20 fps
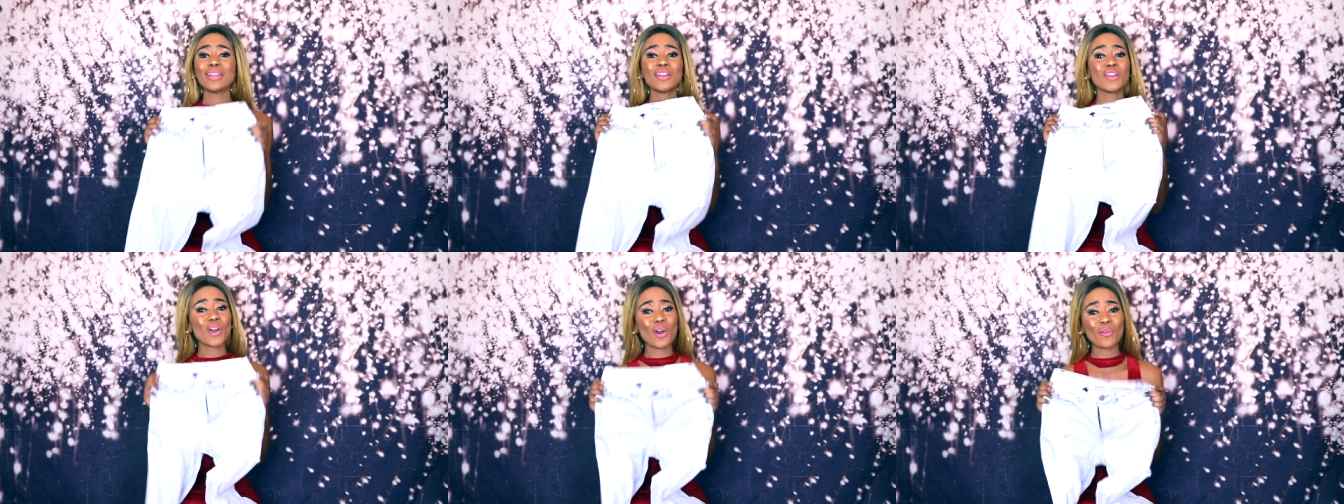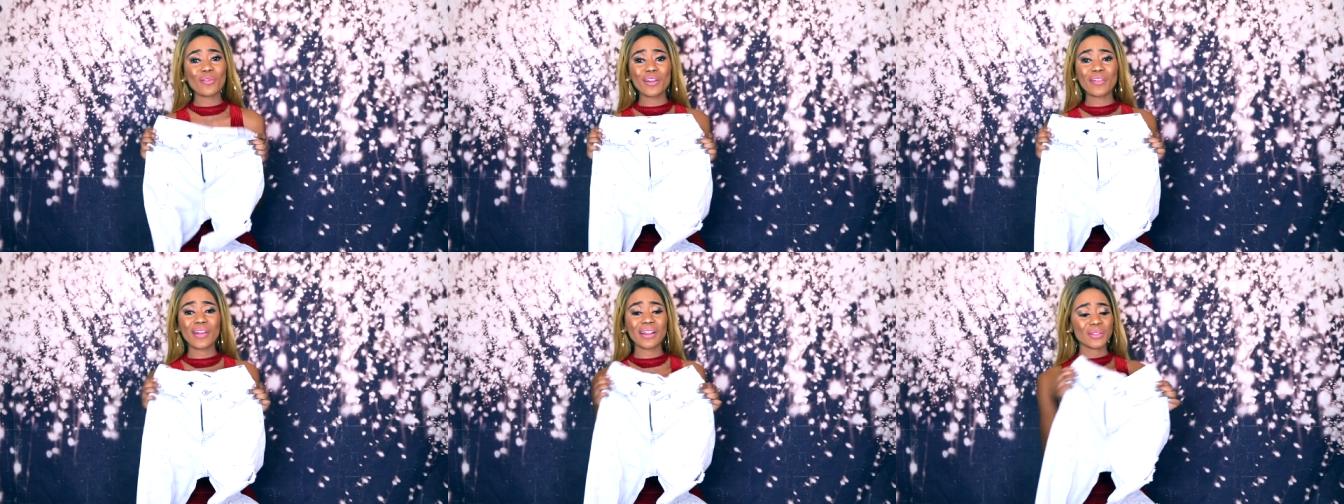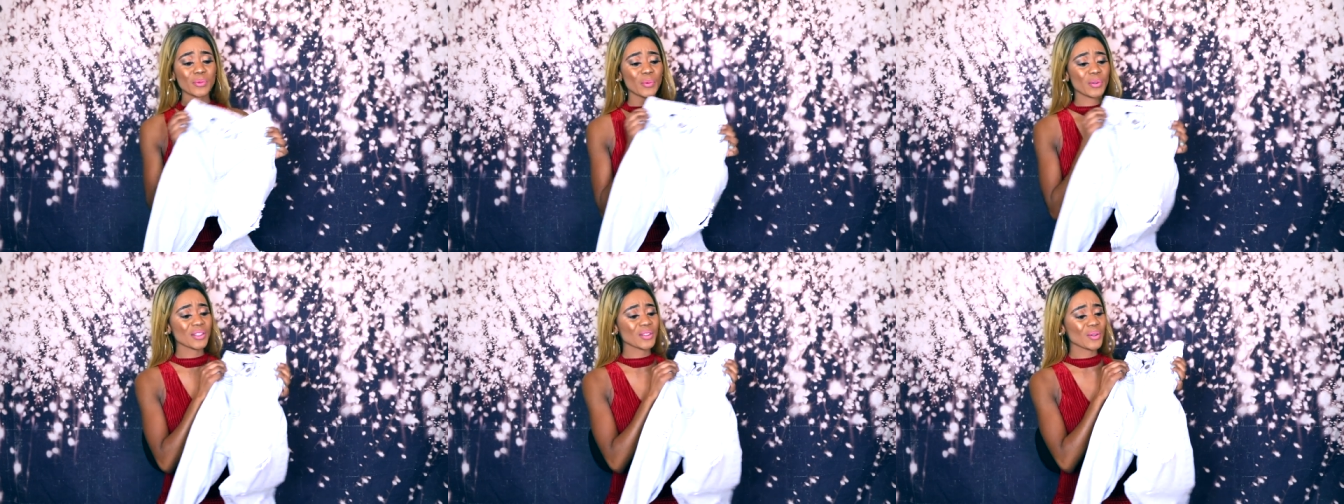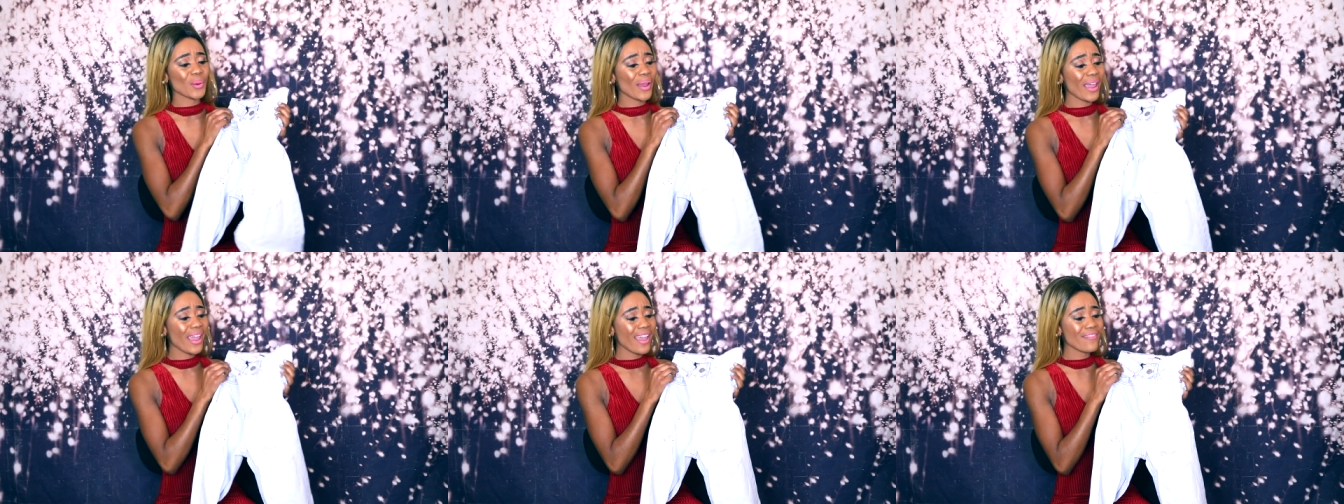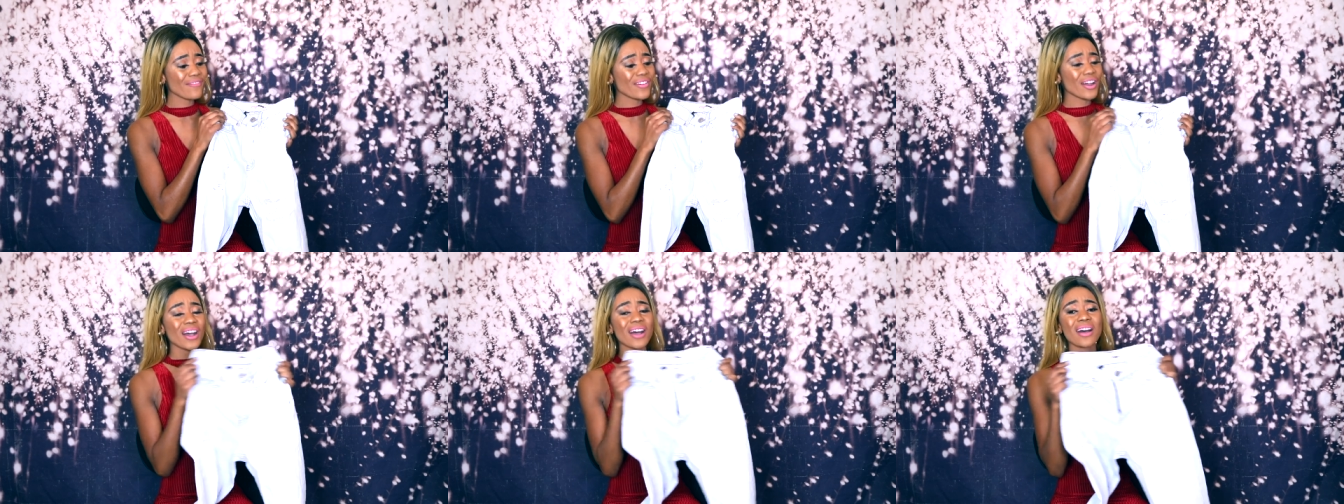no regrets
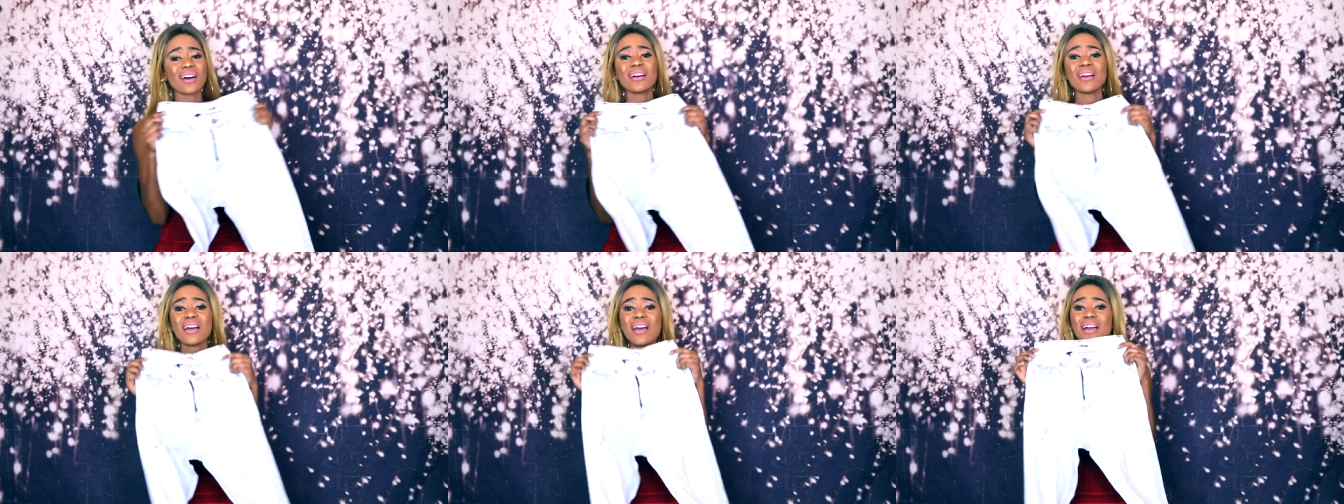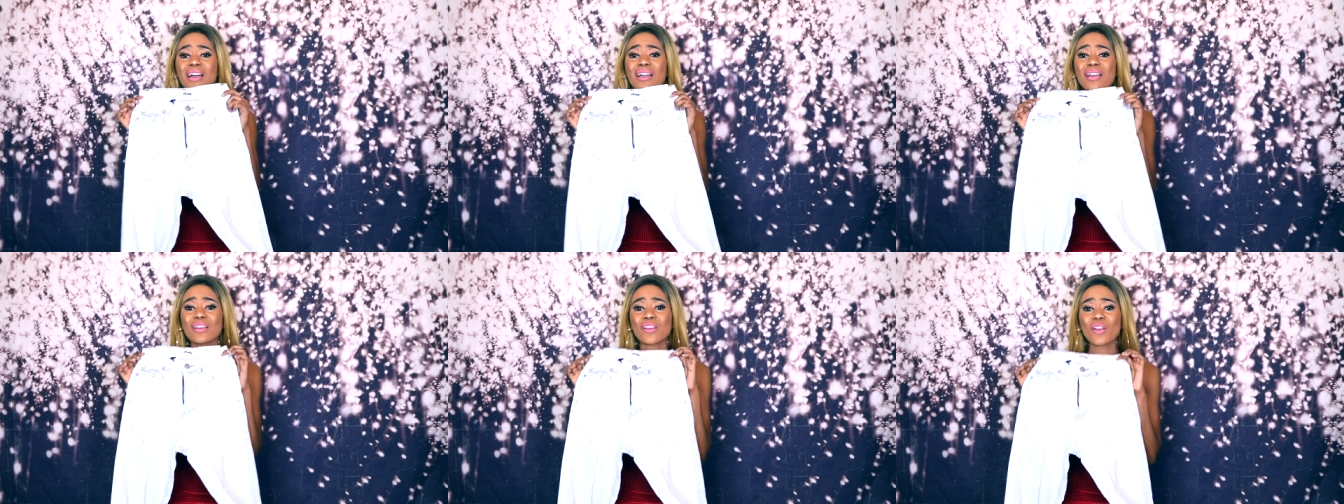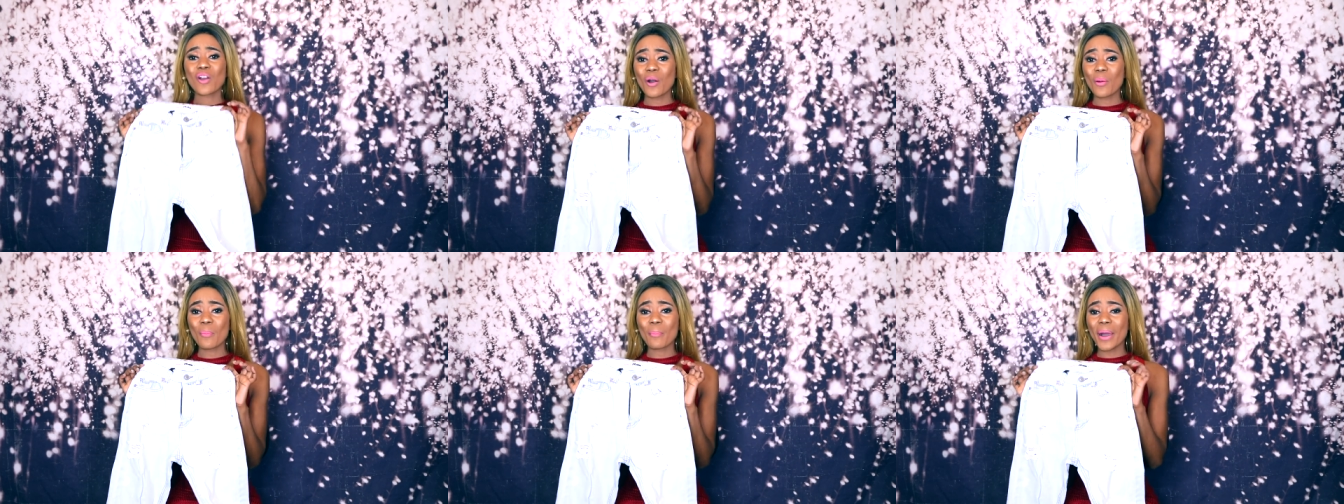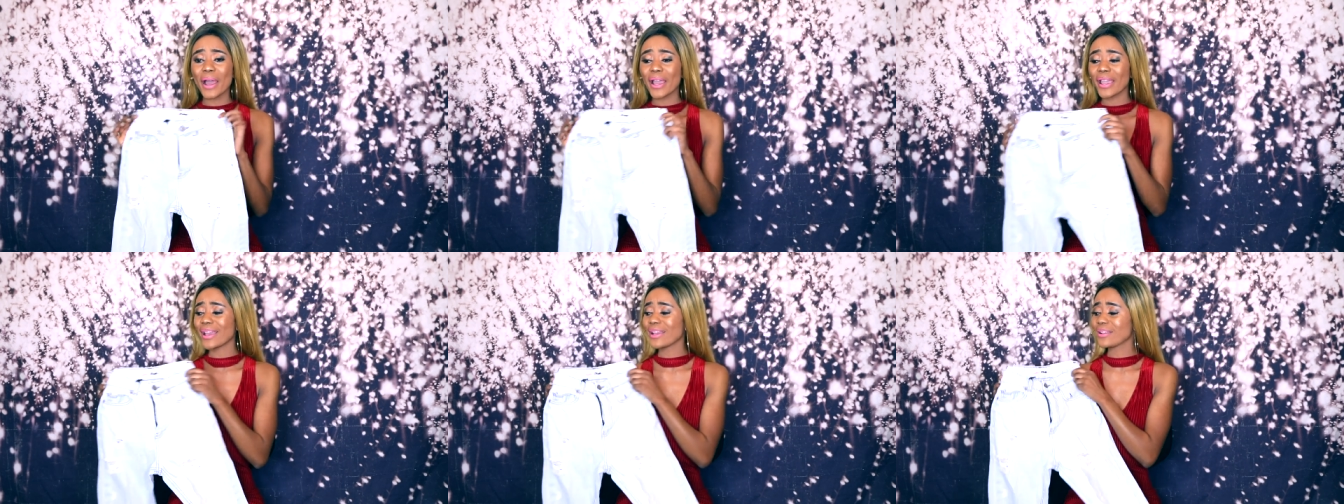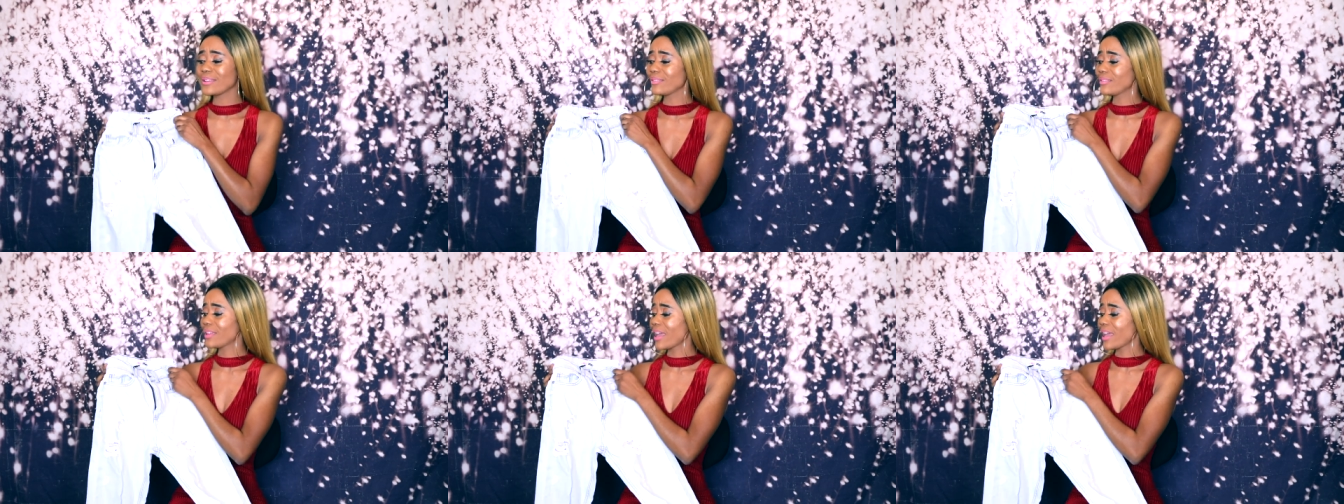whatsoever Go and buy it.